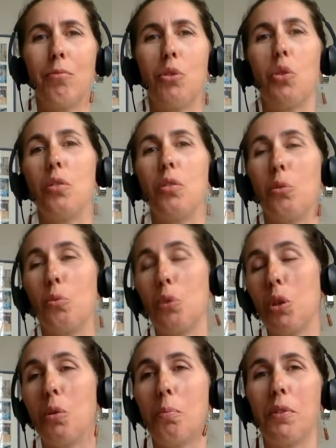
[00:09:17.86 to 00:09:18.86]
certain
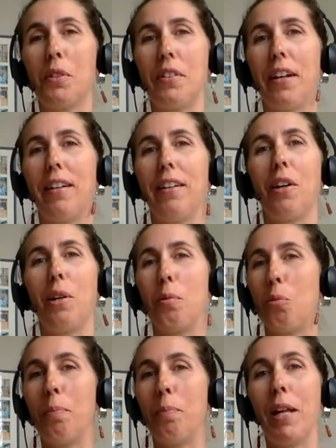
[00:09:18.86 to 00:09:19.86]
groups that
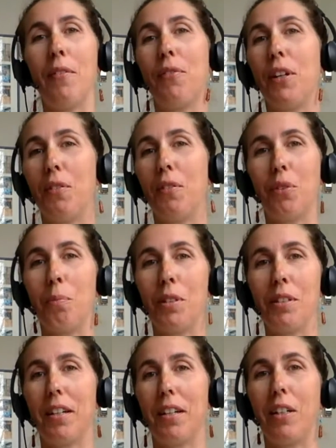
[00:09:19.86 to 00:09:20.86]
would benefit from the
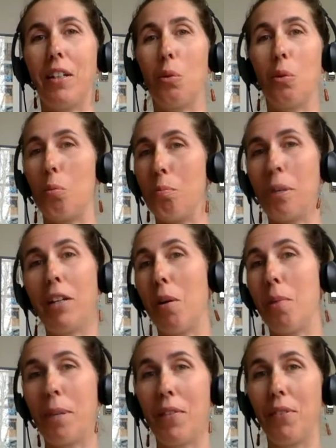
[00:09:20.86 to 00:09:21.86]
study or might
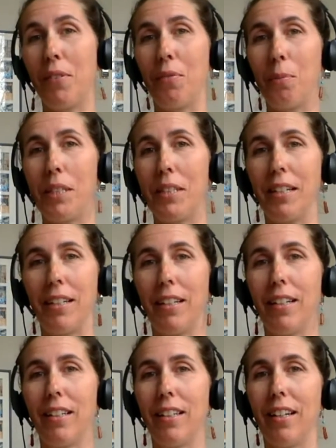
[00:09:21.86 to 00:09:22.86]
not benefit from the
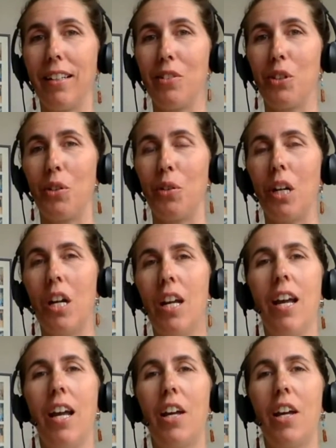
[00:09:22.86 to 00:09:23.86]
study. And so,
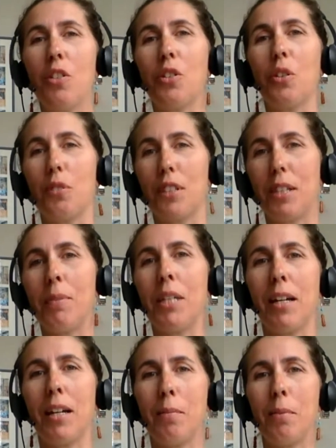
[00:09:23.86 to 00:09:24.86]
and also
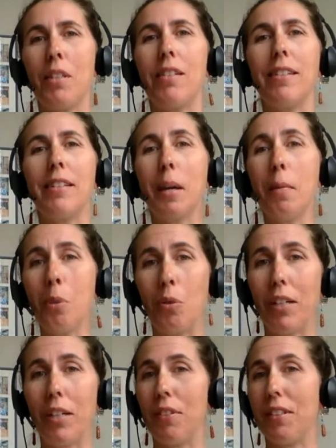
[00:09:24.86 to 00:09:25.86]
sometimes the
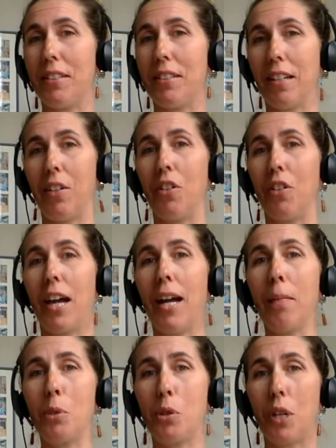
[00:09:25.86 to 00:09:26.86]
summary of the study or the
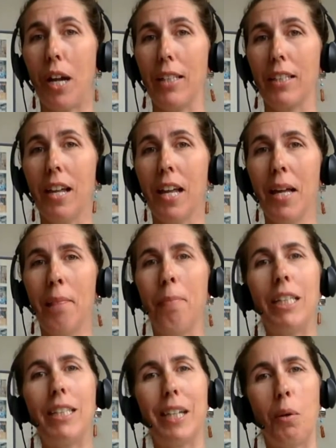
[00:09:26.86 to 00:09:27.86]
abstract
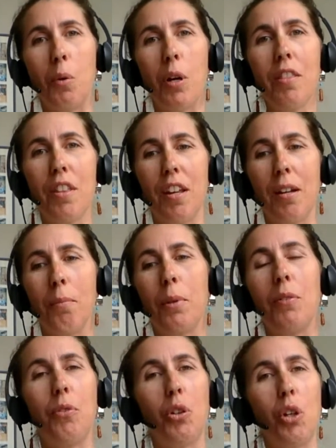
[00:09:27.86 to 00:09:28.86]
might say one thing,
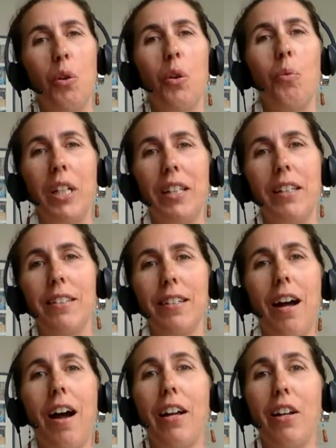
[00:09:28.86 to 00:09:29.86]
but if you go and read the
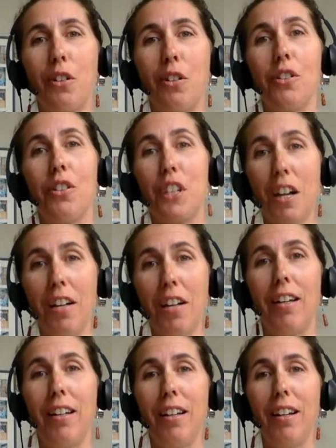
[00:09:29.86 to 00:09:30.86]
entire
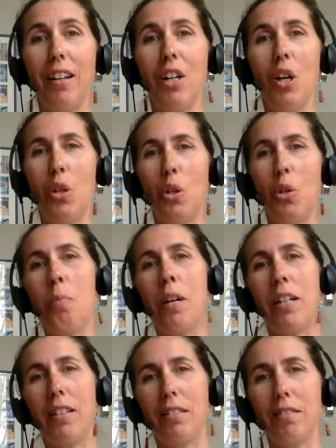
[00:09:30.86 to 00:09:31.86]
study, you
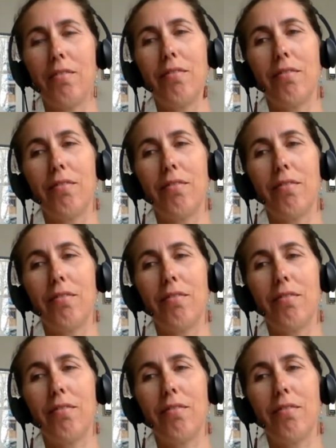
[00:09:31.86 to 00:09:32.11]
might